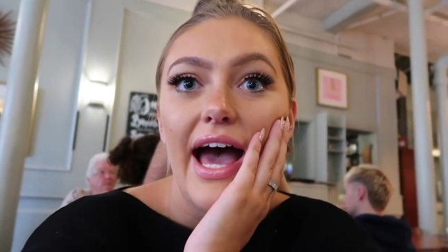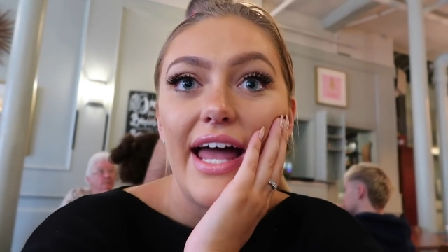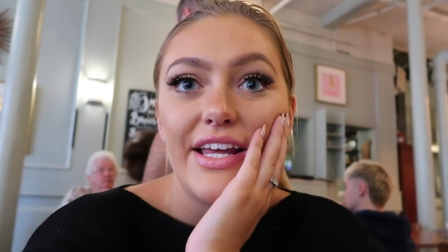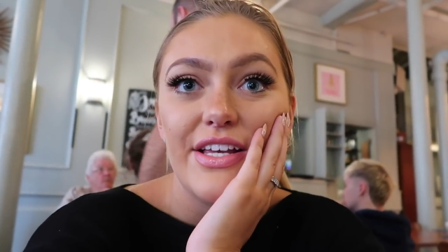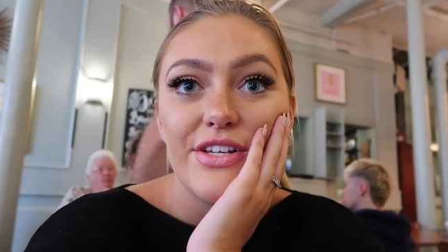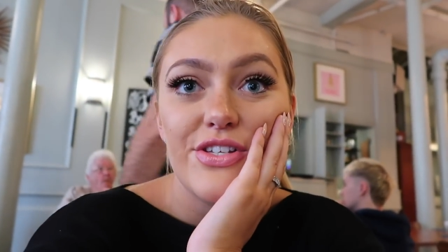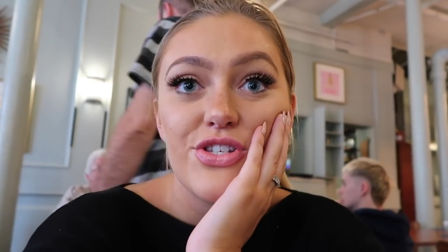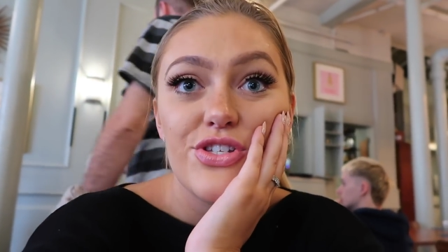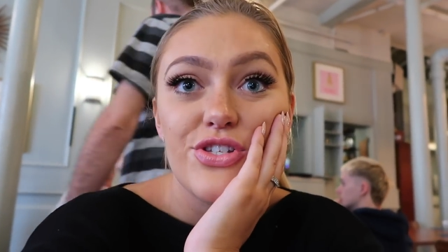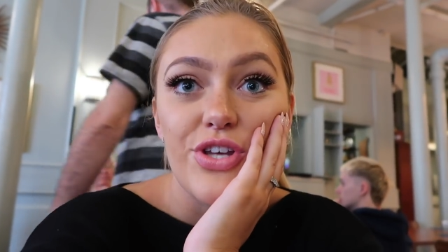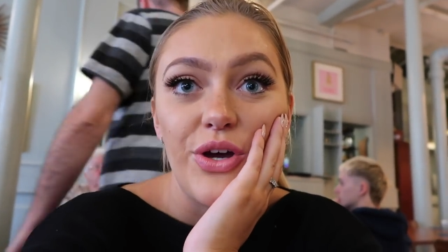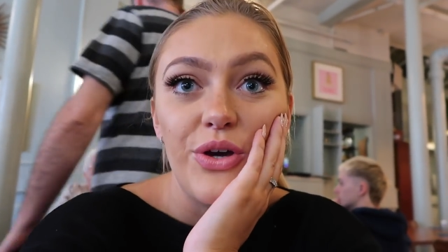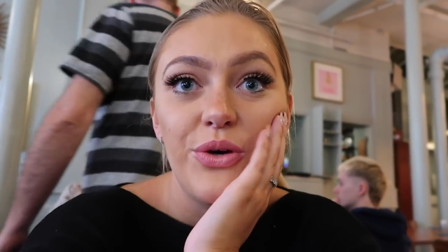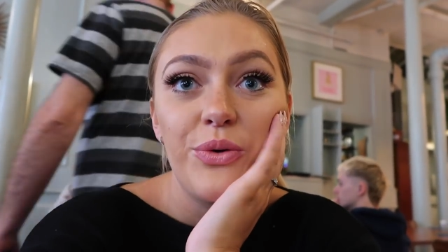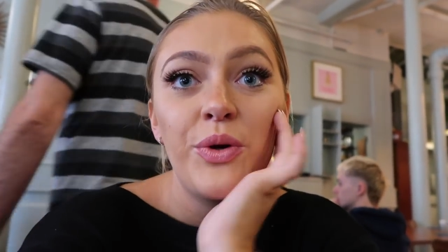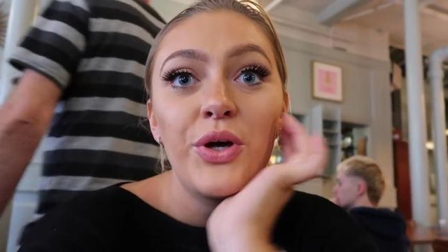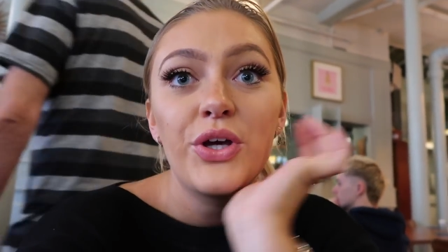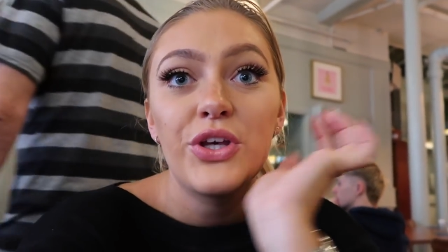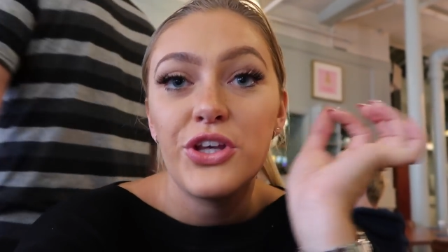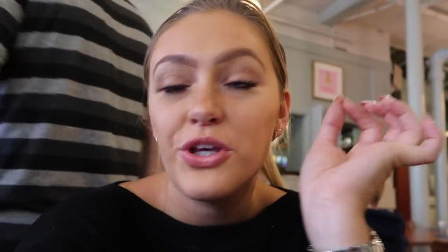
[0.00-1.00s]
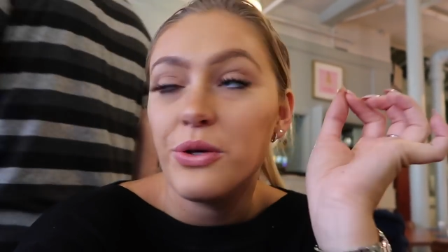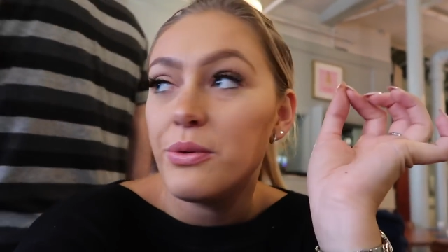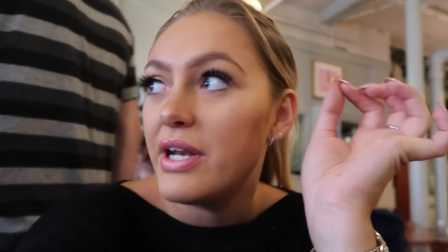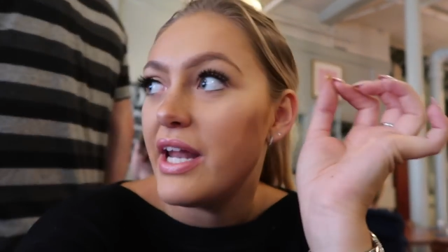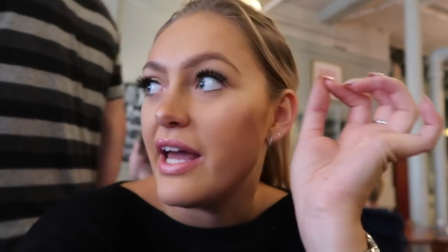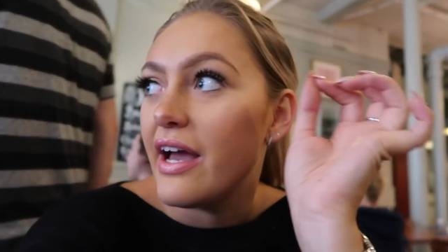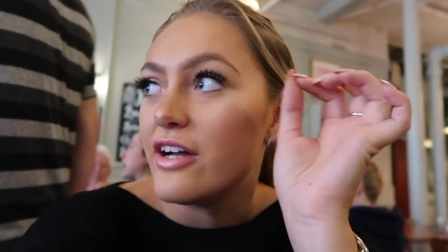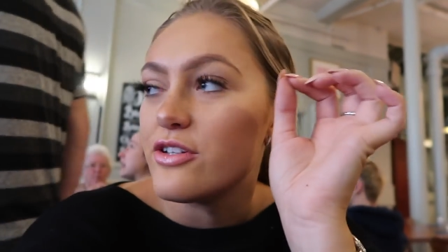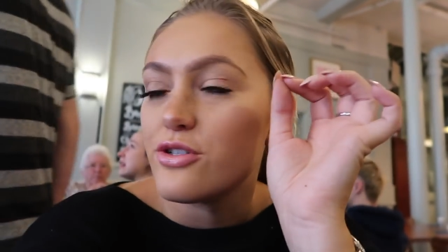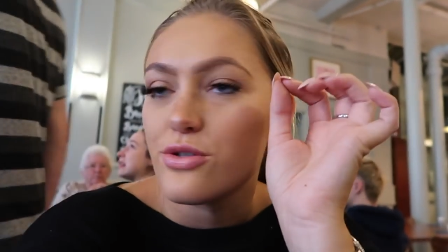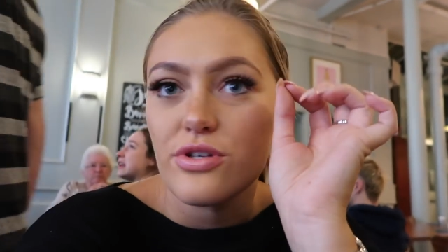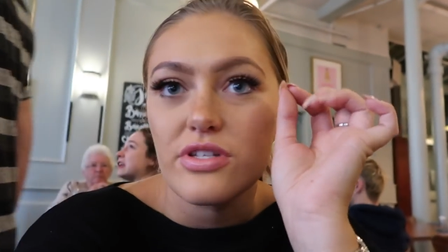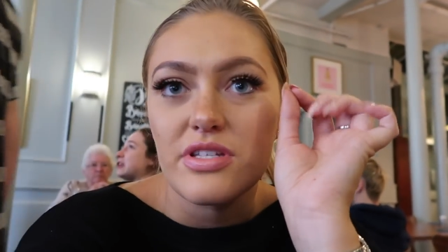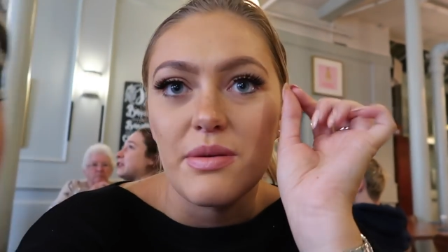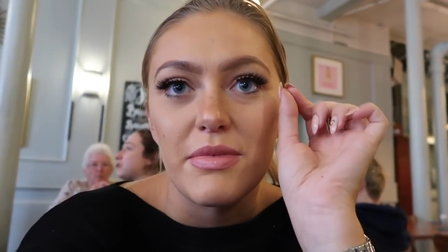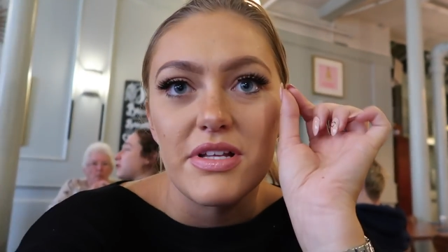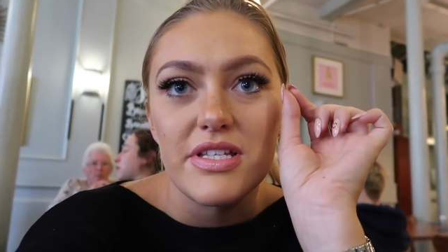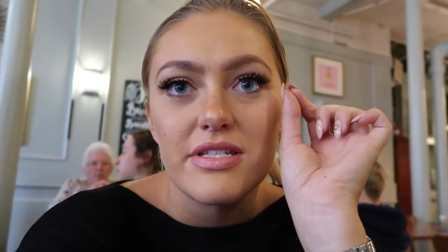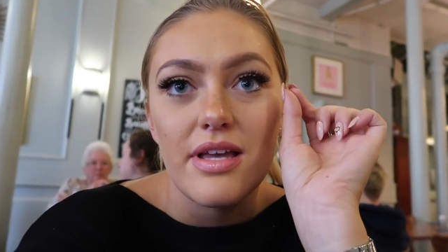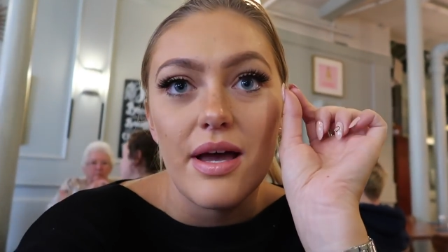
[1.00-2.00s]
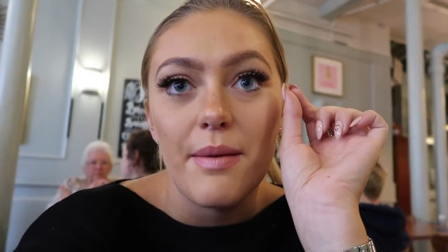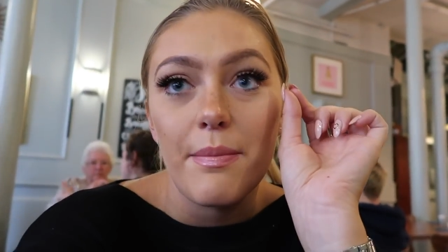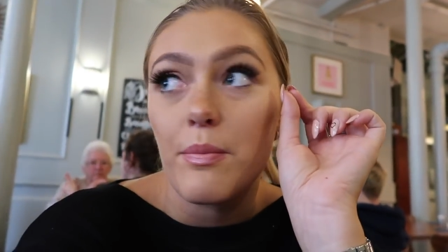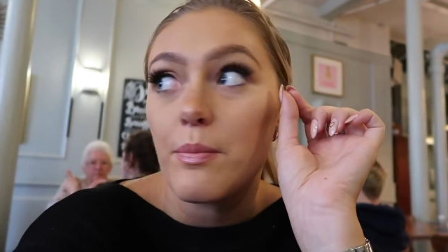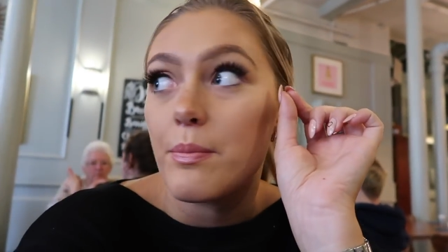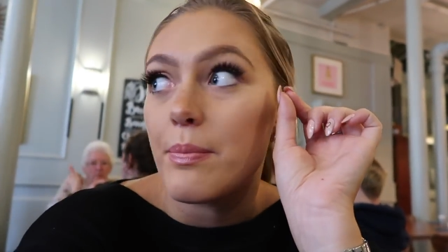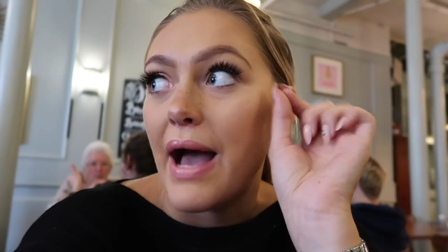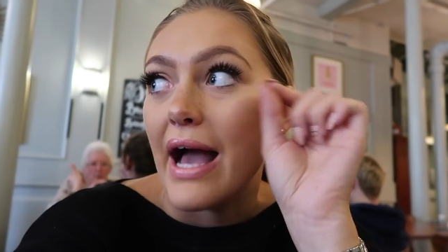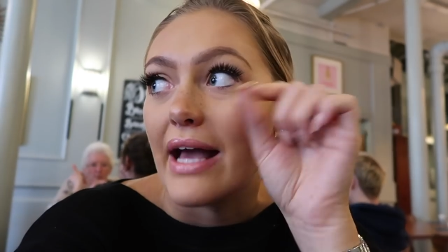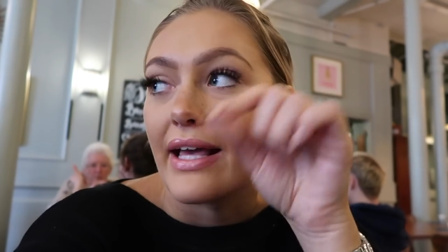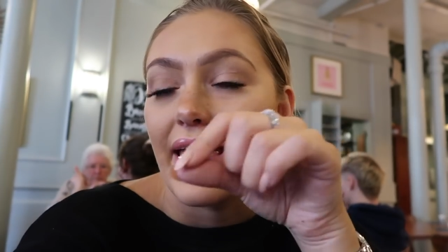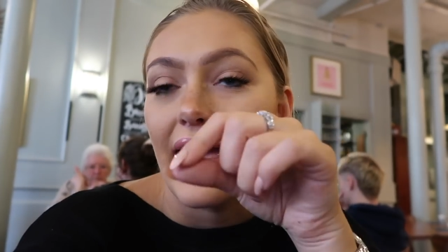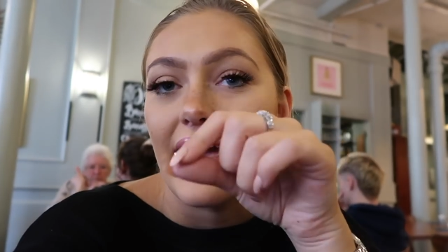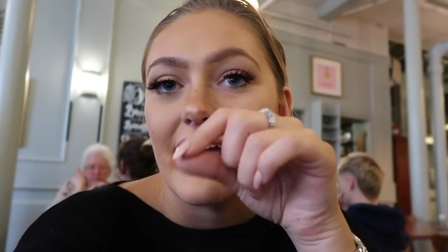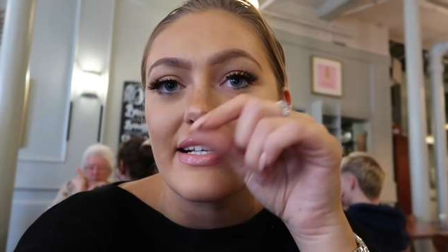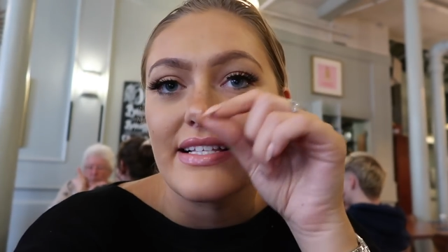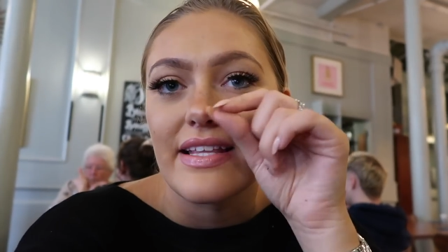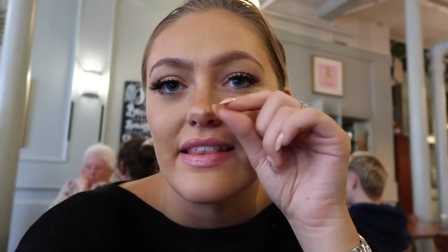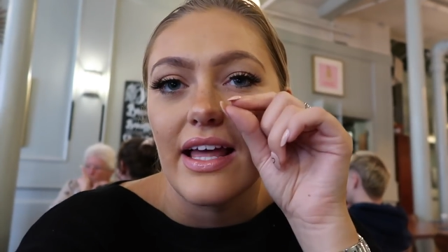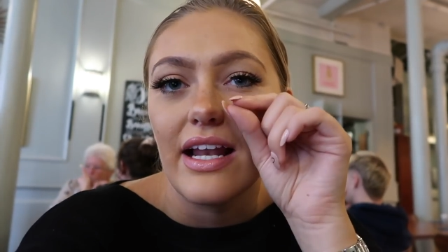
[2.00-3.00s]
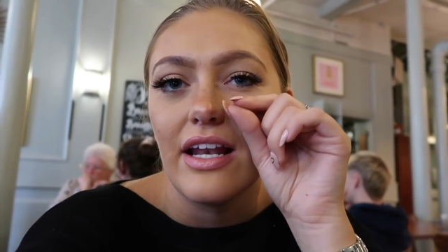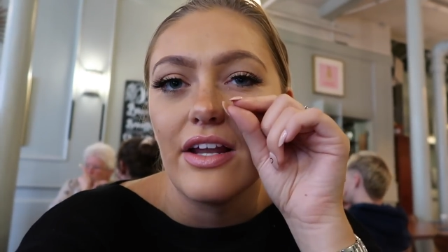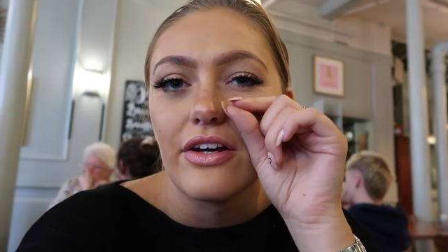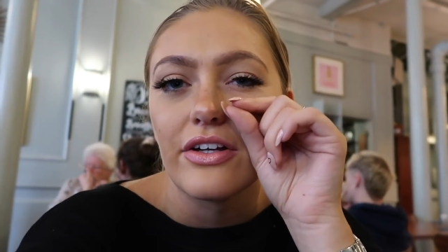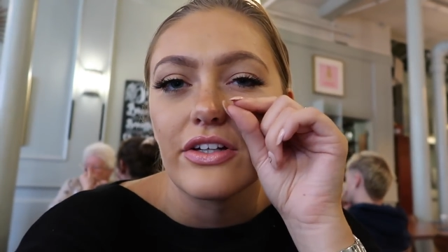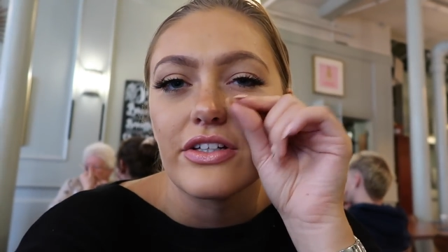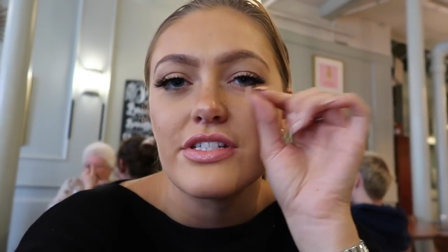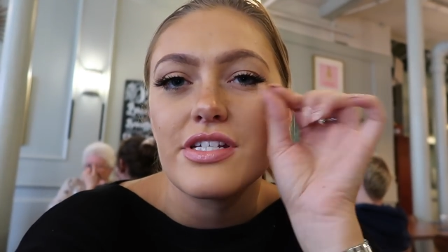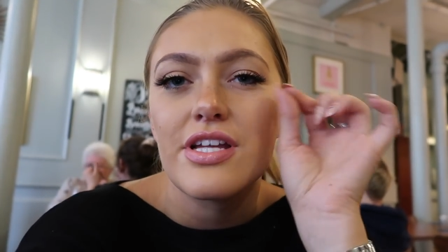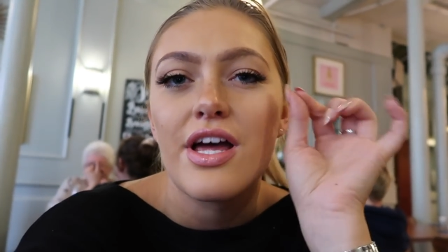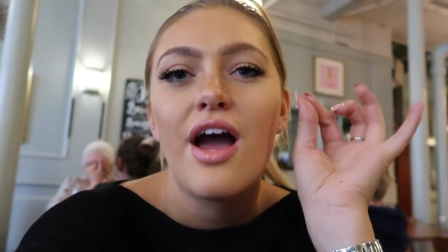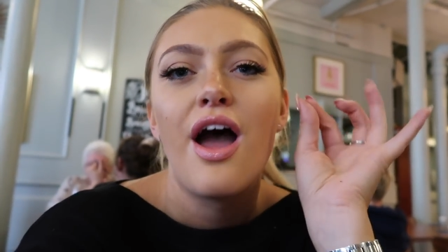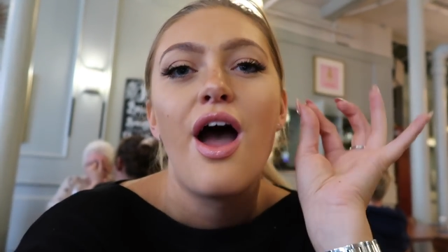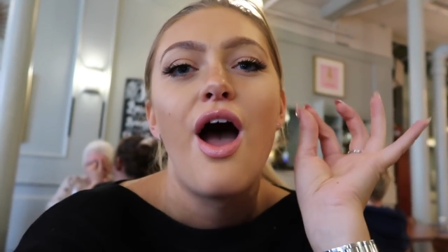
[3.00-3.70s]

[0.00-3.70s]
And it is so cute in here. I just saw someone's pancakes and they looked